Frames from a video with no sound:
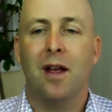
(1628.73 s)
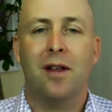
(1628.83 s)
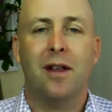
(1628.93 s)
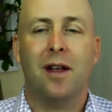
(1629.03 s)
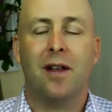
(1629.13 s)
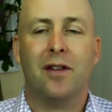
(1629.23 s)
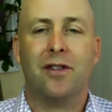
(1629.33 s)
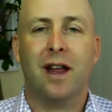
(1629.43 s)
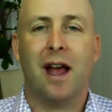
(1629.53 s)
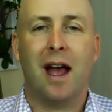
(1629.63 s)

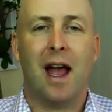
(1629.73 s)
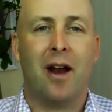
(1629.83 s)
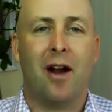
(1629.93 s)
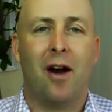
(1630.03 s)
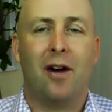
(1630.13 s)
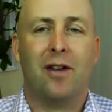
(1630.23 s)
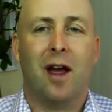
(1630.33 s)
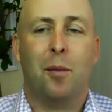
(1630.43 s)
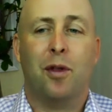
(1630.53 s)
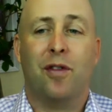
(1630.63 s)
Yesterday I had a hard
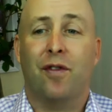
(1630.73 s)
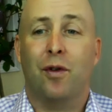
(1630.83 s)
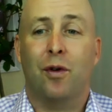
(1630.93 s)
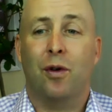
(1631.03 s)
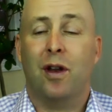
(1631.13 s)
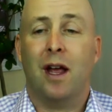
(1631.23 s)
time with food,